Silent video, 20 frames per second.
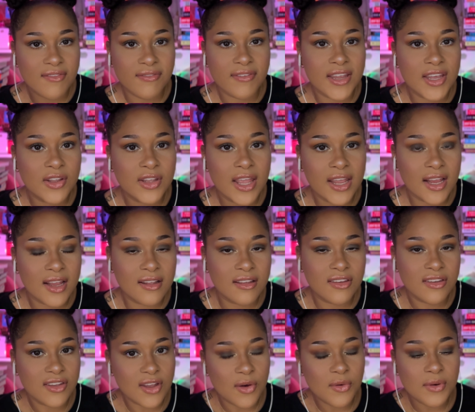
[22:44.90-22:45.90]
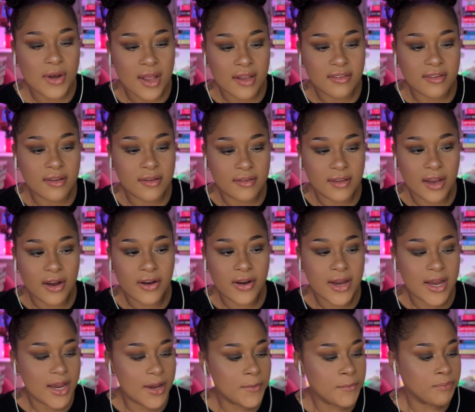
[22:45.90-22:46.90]
like it's so
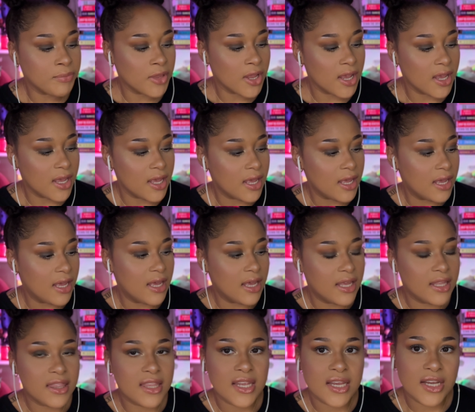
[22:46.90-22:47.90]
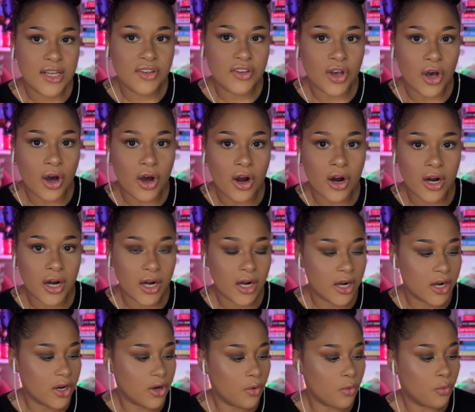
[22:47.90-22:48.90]
necessary. These are
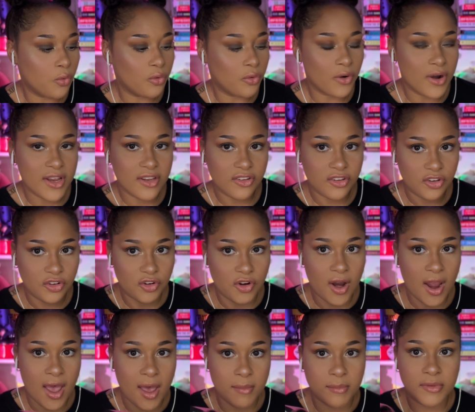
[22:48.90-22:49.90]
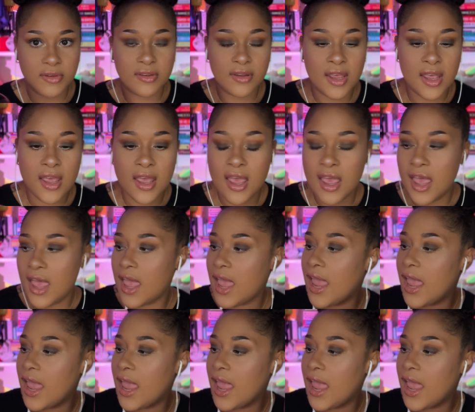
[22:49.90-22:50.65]
wrist straps, and